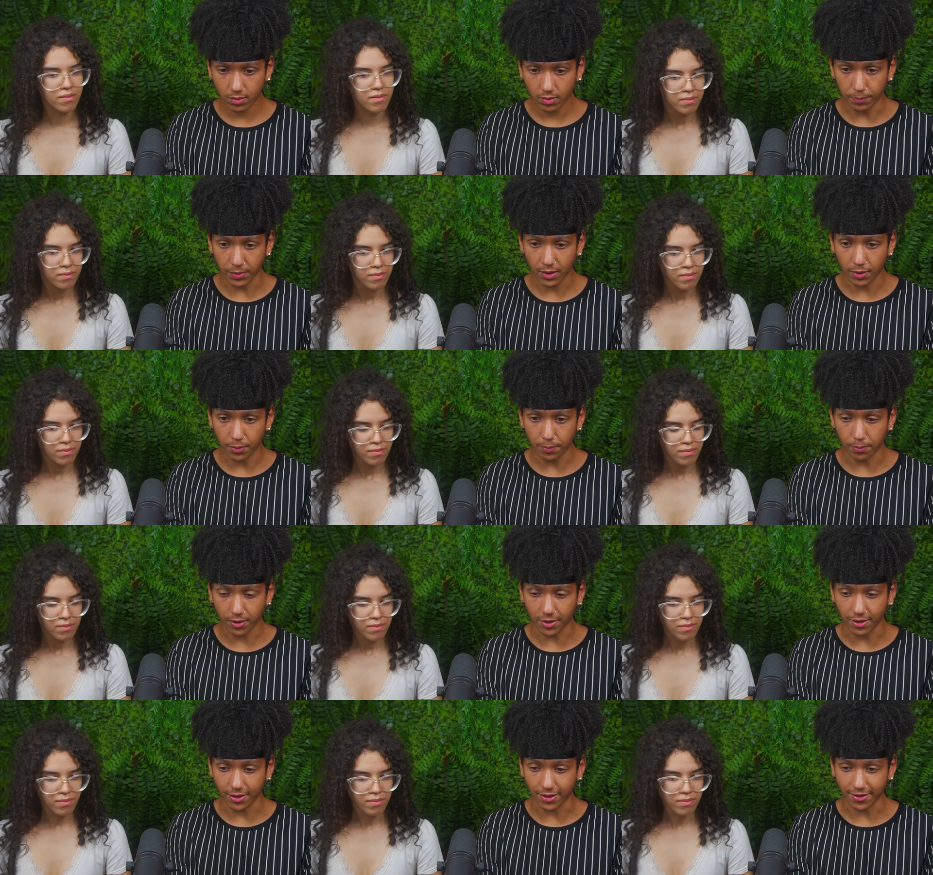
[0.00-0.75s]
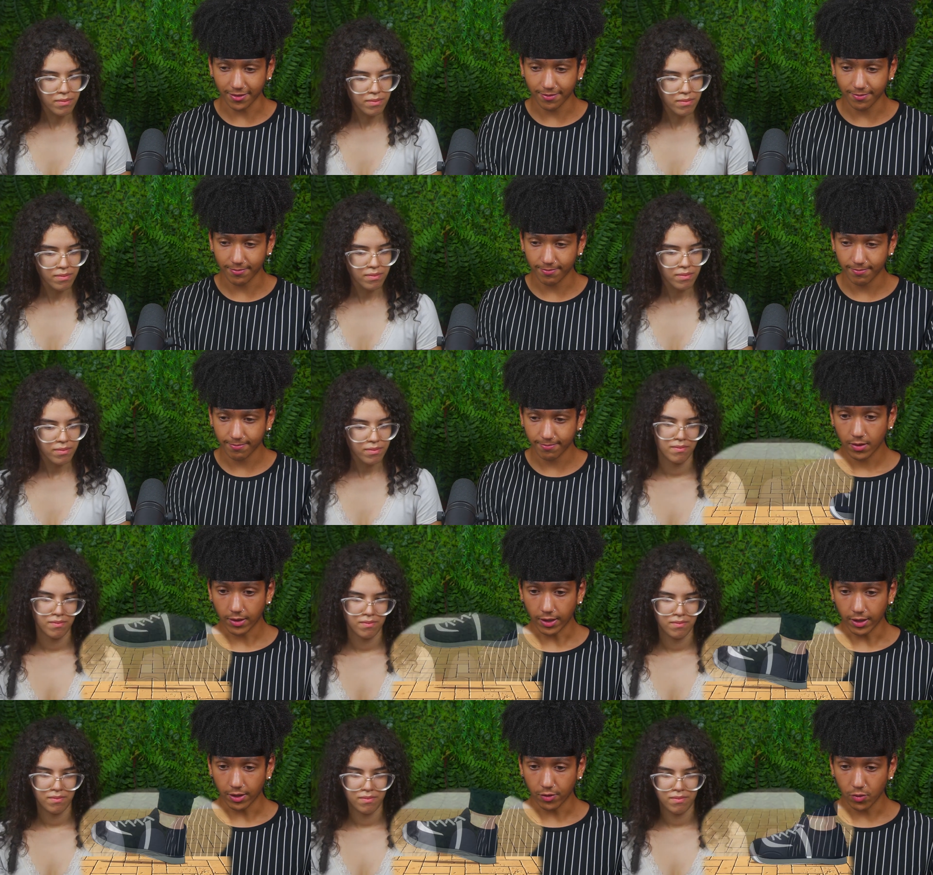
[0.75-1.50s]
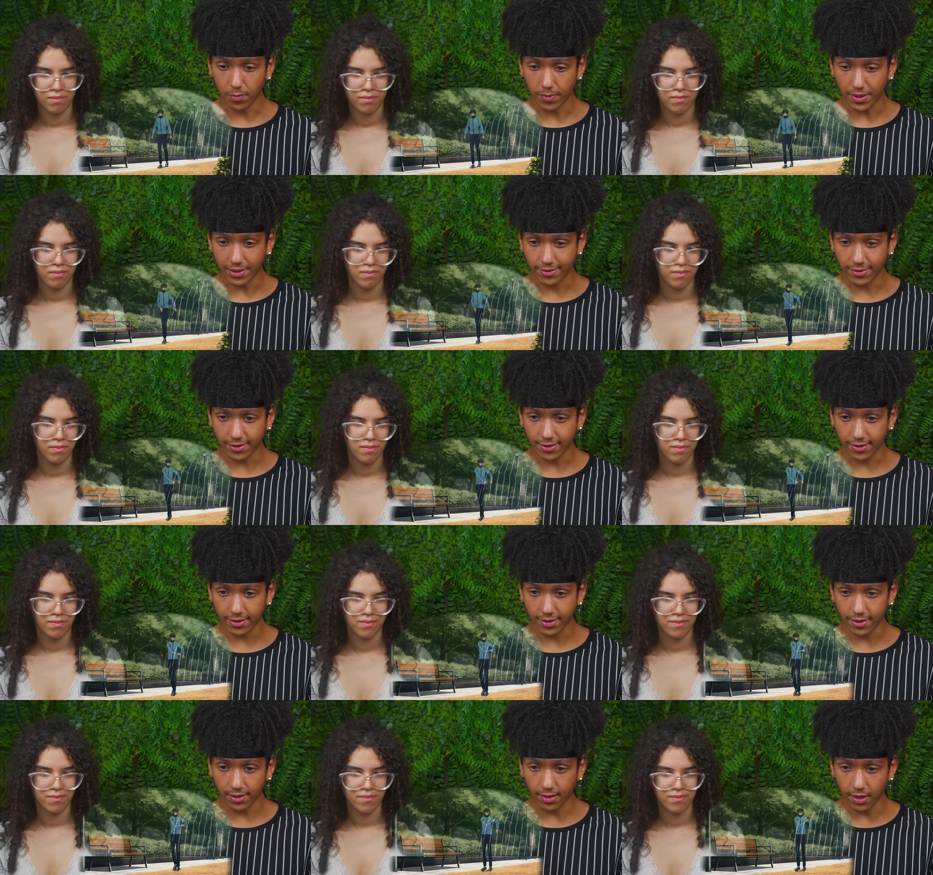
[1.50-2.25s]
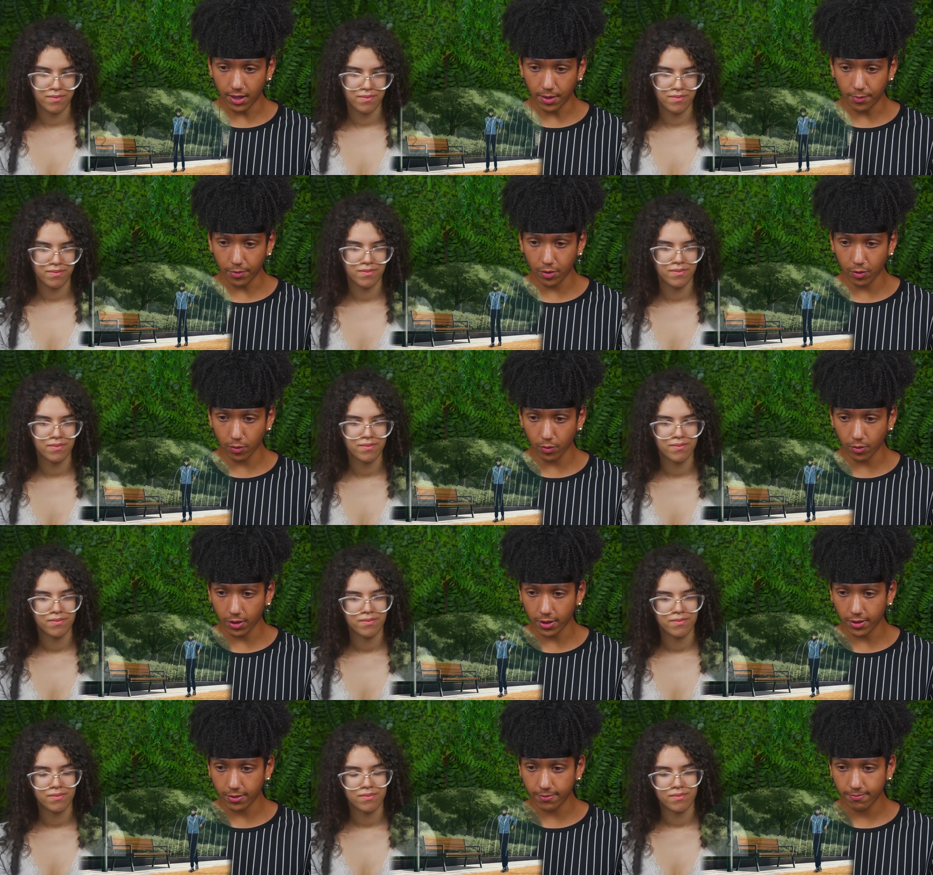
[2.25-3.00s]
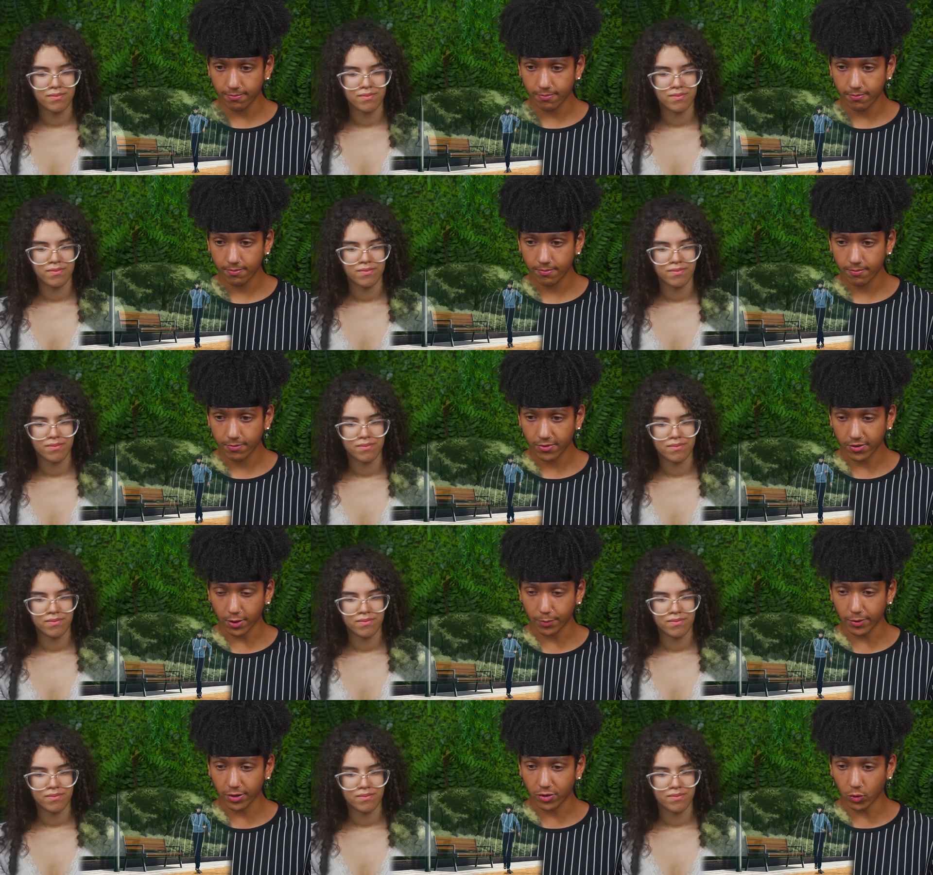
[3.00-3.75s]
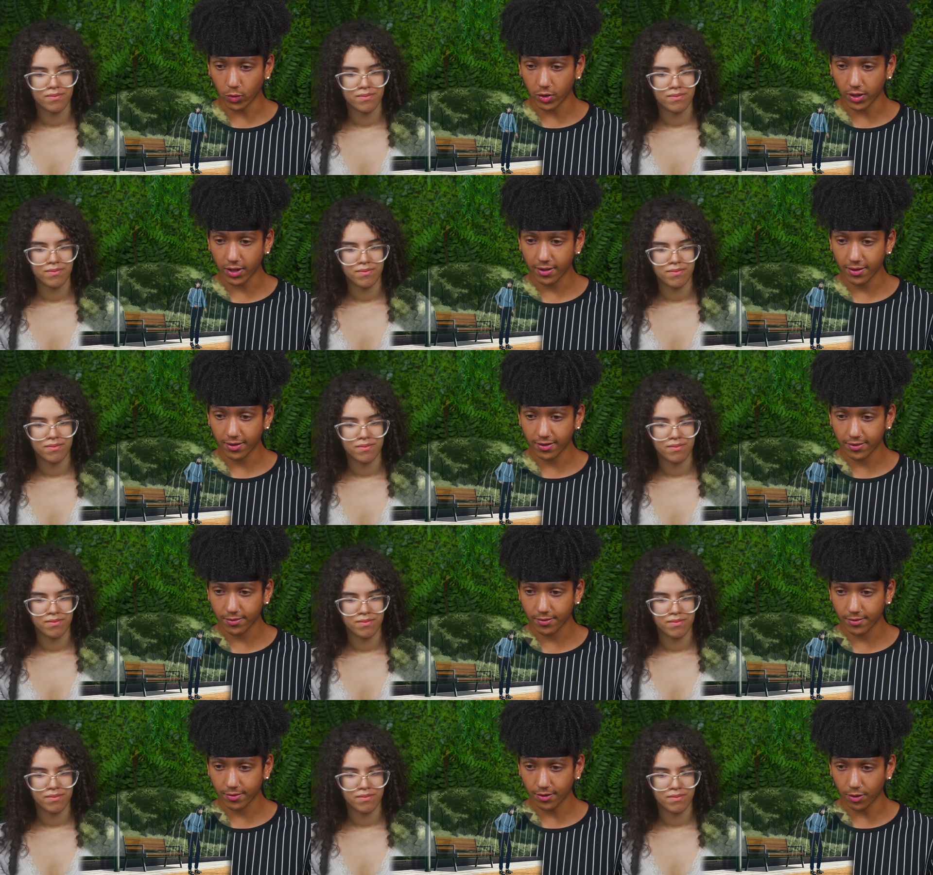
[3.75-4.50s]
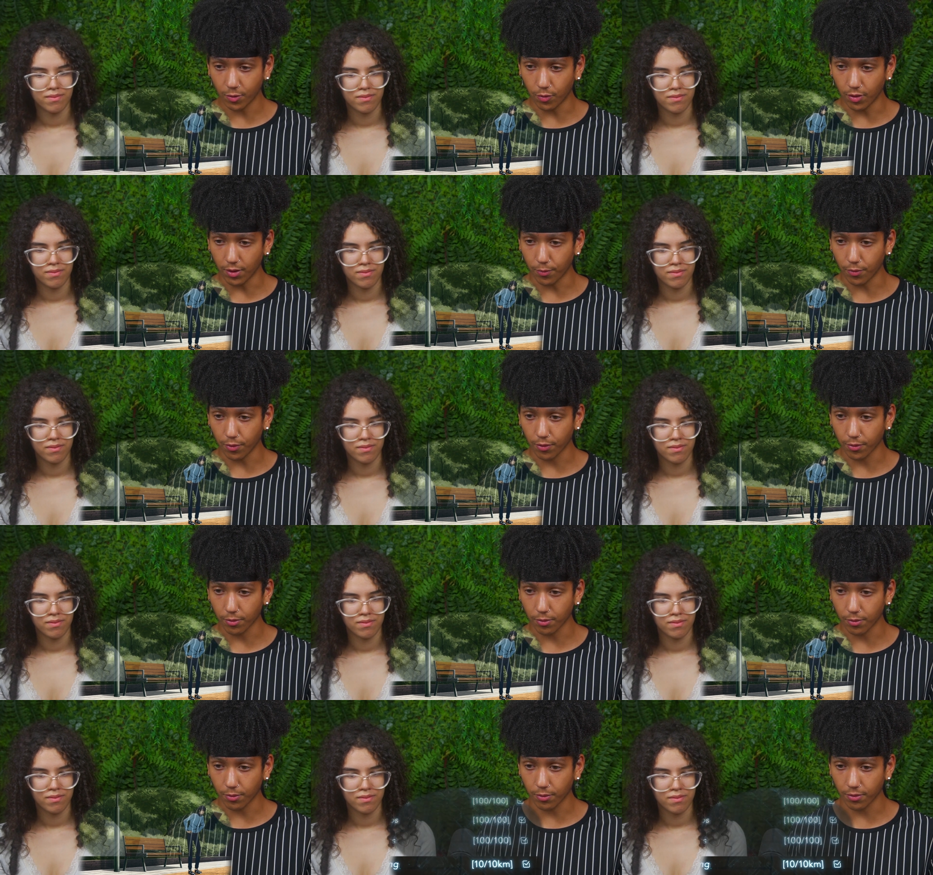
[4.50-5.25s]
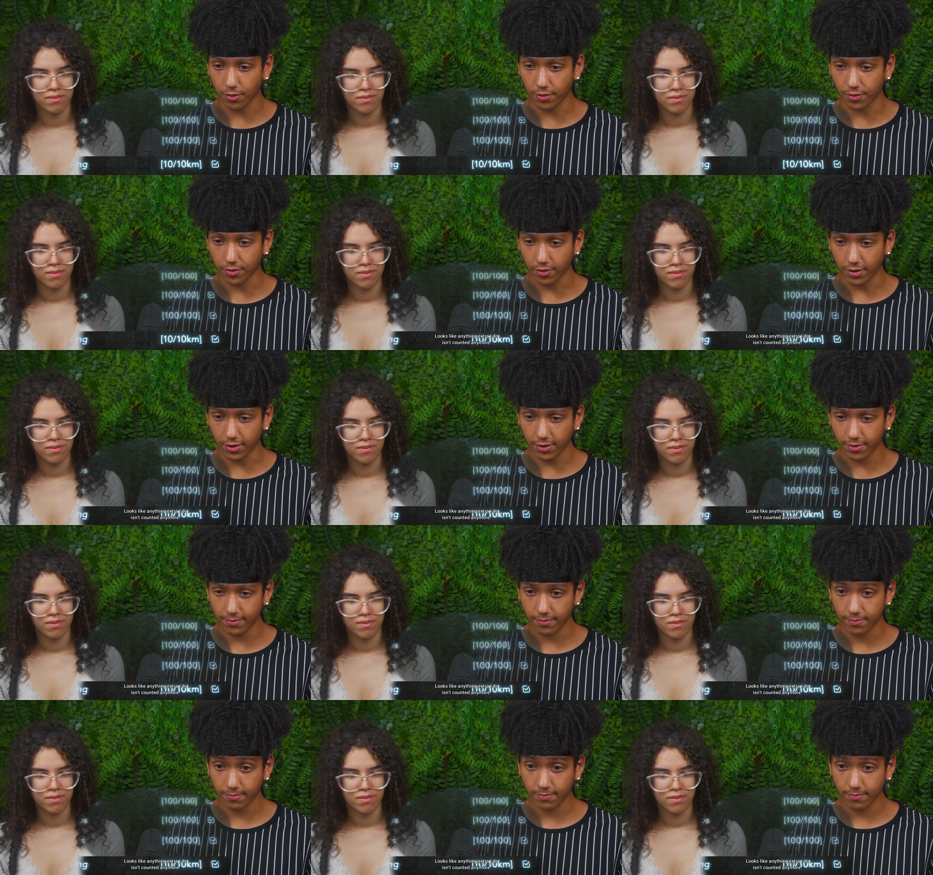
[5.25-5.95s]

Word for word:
Speaker 1: Byung-glee. Gotta do my ten kilometer run. It's gonna be twenty. He's gonna want more rewards, right?